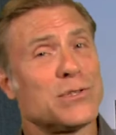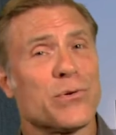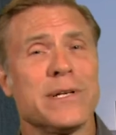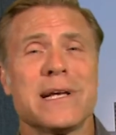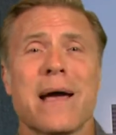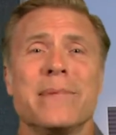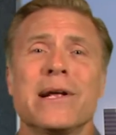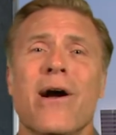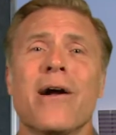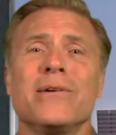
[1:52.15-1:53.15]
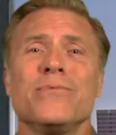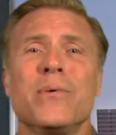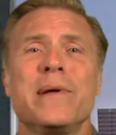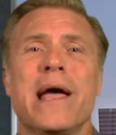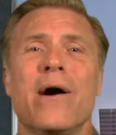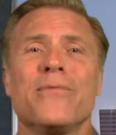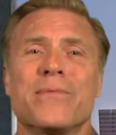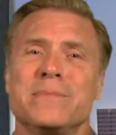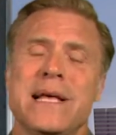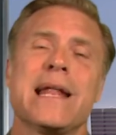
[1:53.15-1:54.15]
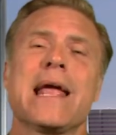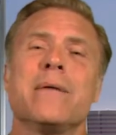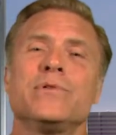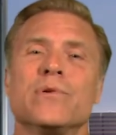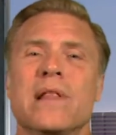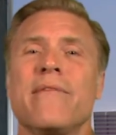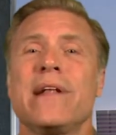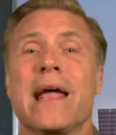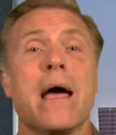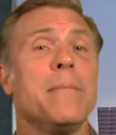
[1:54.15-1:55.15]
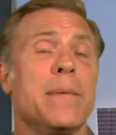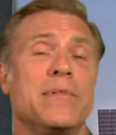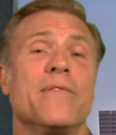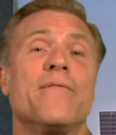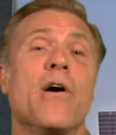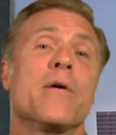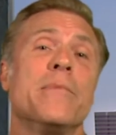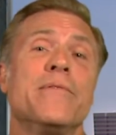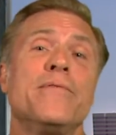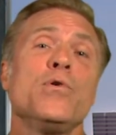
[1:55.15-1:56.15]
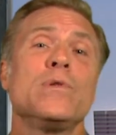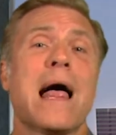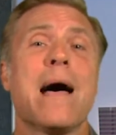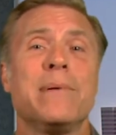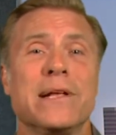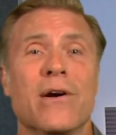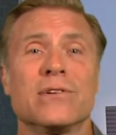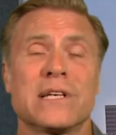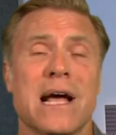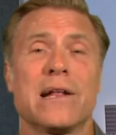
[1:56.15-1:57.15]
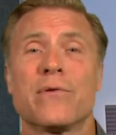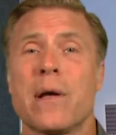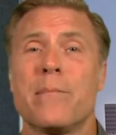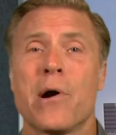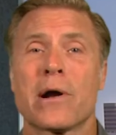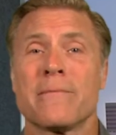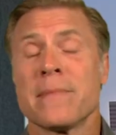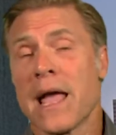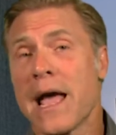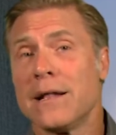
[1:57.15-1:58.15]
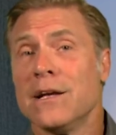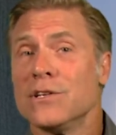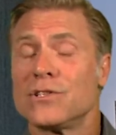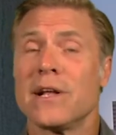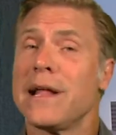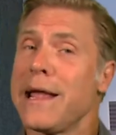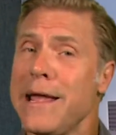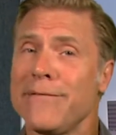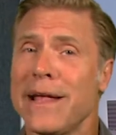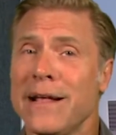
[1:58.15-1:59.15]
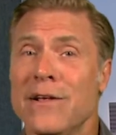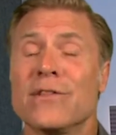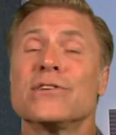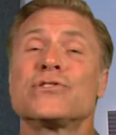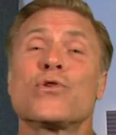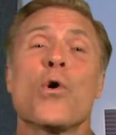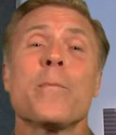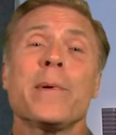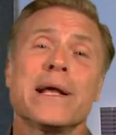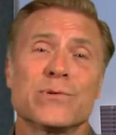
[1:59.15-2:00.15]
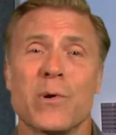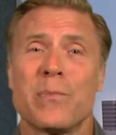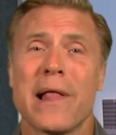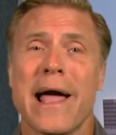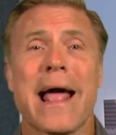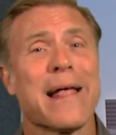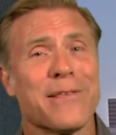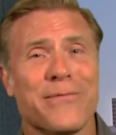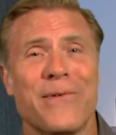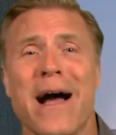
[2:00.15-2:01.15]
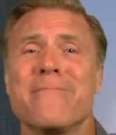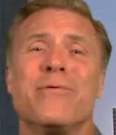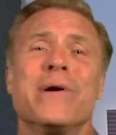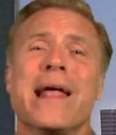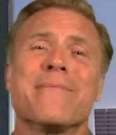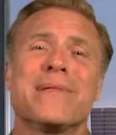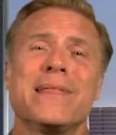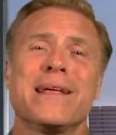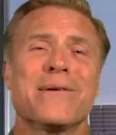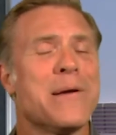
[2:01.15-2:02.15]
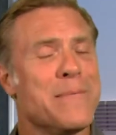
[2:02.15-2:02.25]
story time in the garden will be held from 10 a.m. to 11 a.m. at the Farm and Food Lab at the Orange County Great Park. And Sunday evening, the Scorpions will play at the Five Point Amphitheater